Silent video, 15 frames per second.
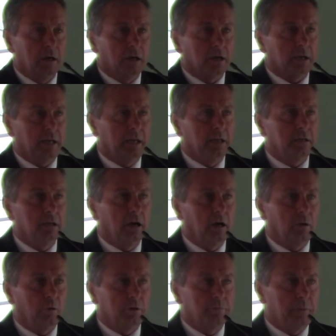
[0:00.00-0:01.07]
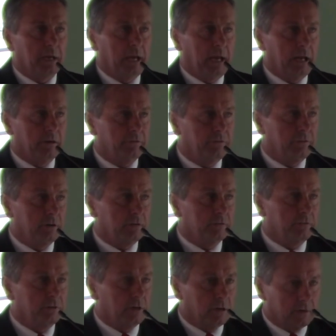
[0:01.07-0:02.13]
Again, on behalf
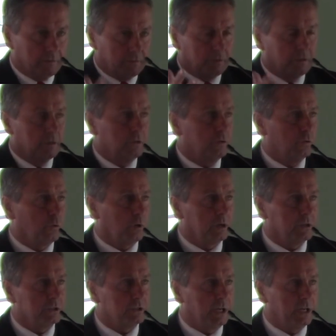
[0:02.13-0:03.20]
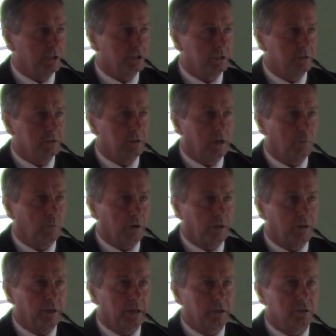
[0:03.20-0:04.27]
of your organization, I want to
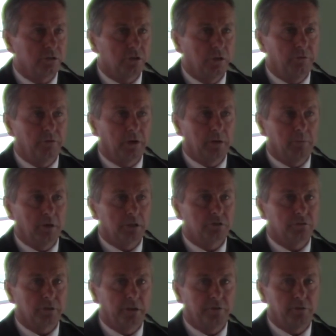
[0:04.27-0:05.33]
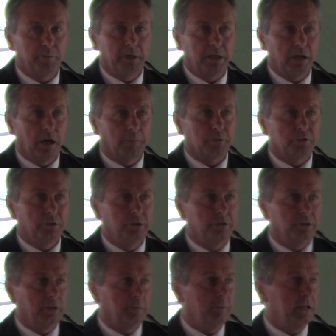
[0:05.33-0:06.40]
thank you so very much for giving me the
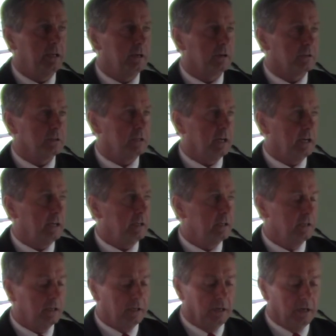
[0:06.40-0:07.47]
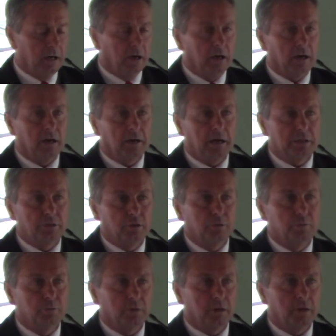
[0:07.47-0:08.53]
opportunity to be here today. I
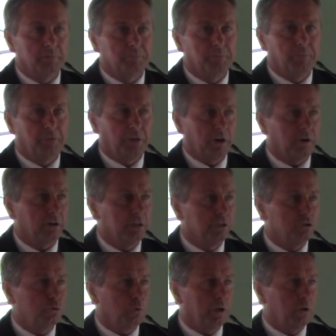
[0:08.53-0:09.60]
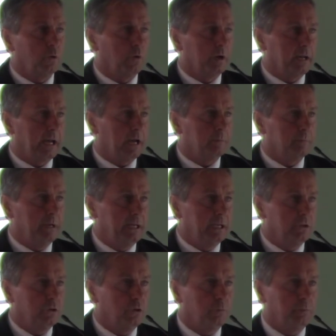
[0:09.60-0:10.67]
do thoroughly enjoy going out
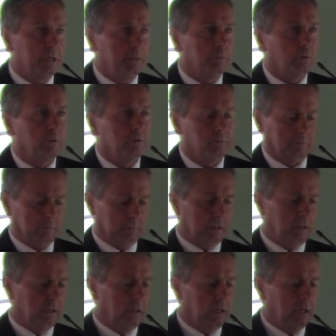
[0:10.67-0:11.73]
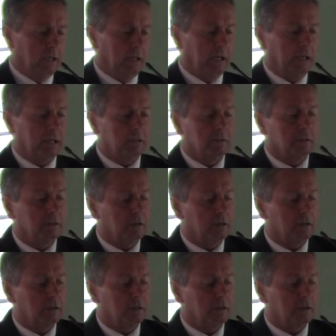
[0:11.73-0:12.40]
meeting new people, and